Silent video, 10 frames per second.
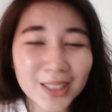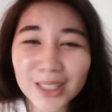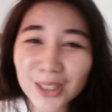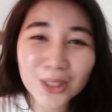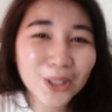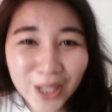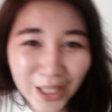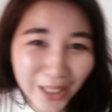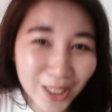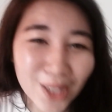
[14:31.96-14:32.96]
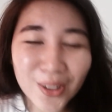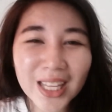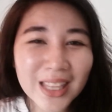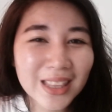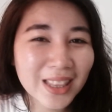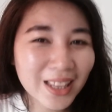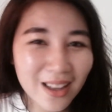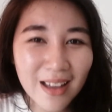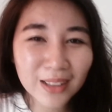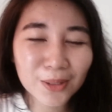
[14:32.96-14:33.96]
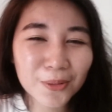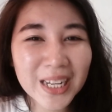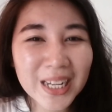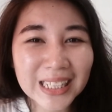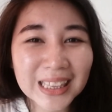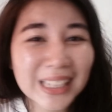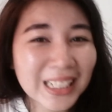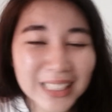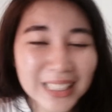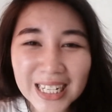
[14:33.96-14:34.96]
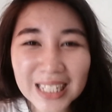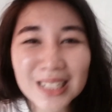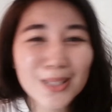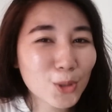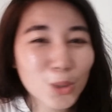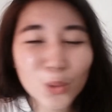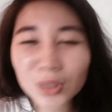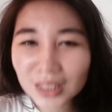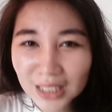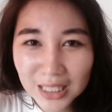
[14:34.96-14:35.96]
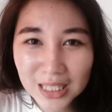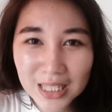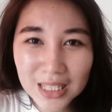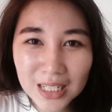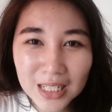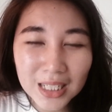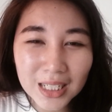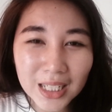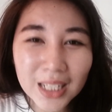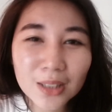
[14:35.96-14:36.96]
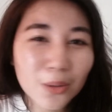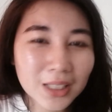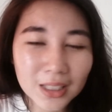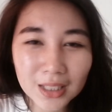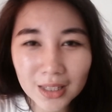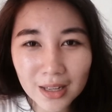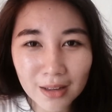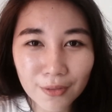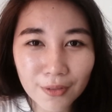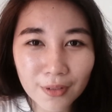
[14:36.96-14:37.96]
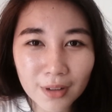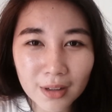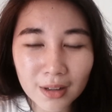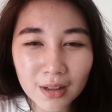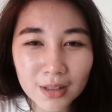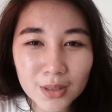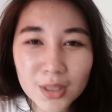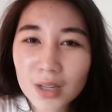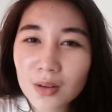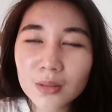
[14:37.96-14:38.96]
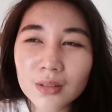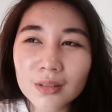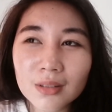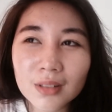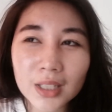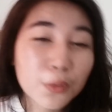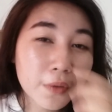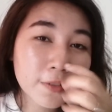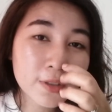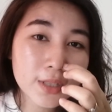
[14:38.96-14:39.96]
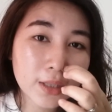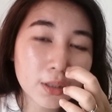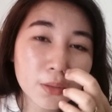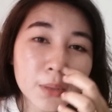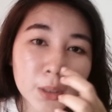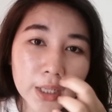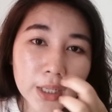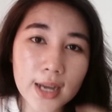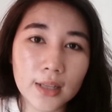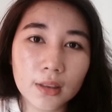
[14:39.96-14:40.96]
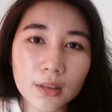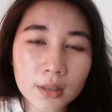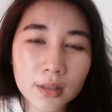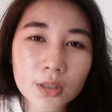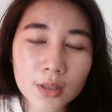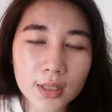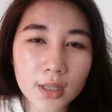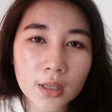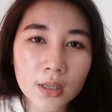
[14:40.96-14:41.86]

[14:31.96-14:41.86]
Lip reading: Like girl, you cannot read techniques, shortcuts in quantitative. So in review center, you will learn that actually.